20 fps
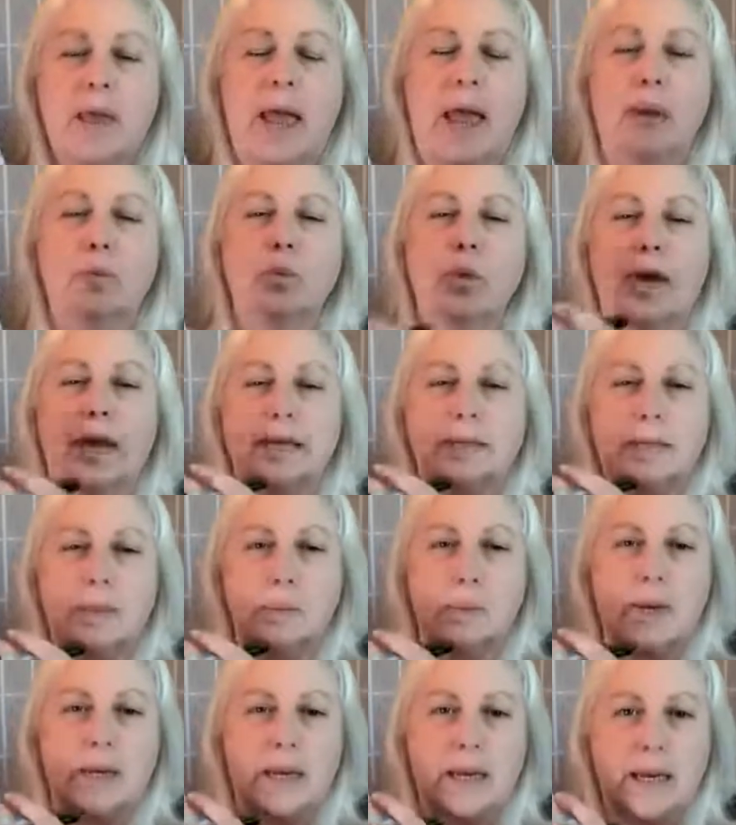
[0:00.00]
and ways
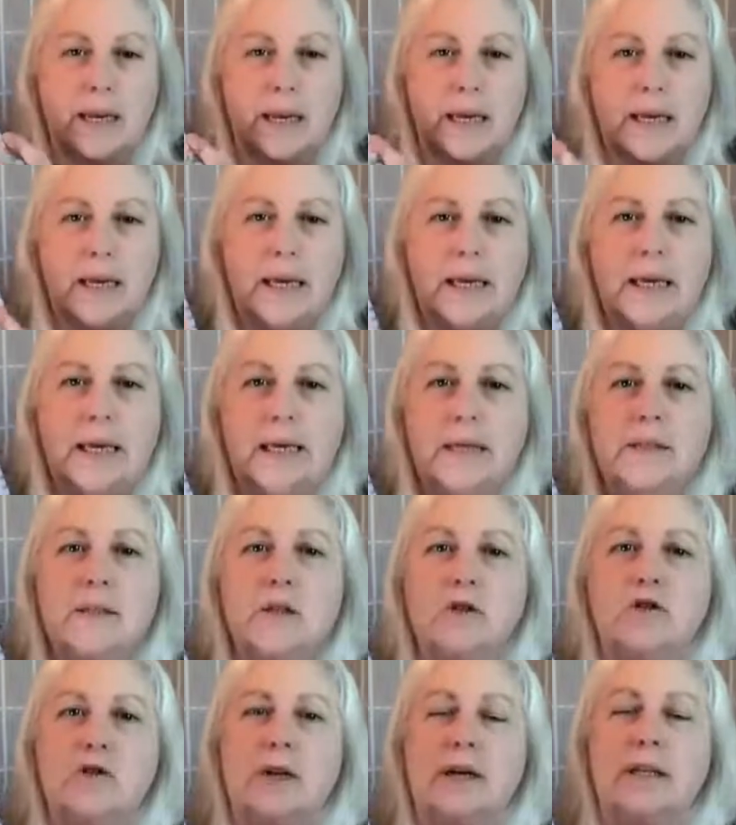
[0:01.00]
that we can ease
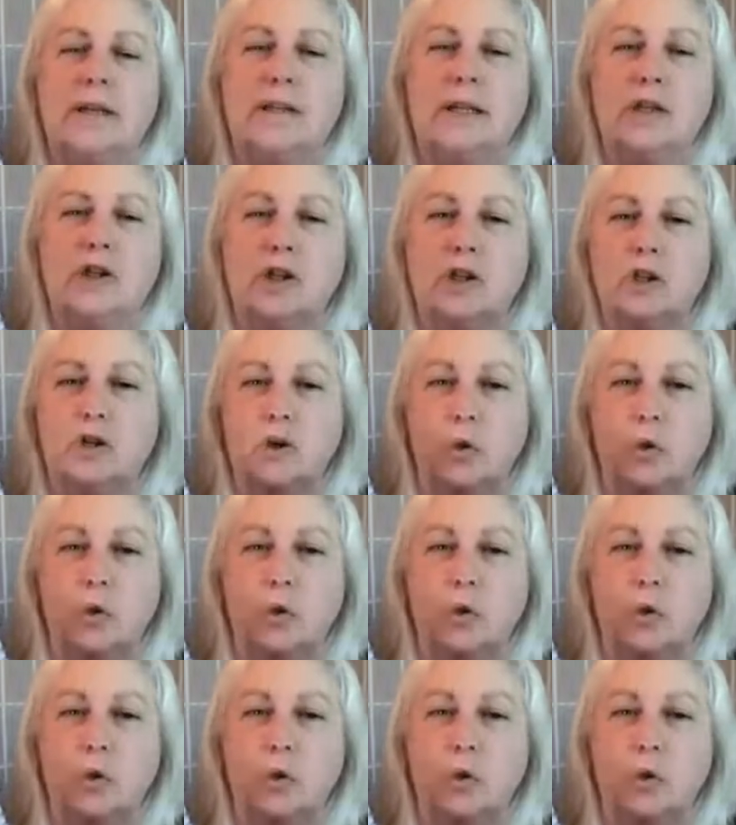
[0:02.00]
the transition.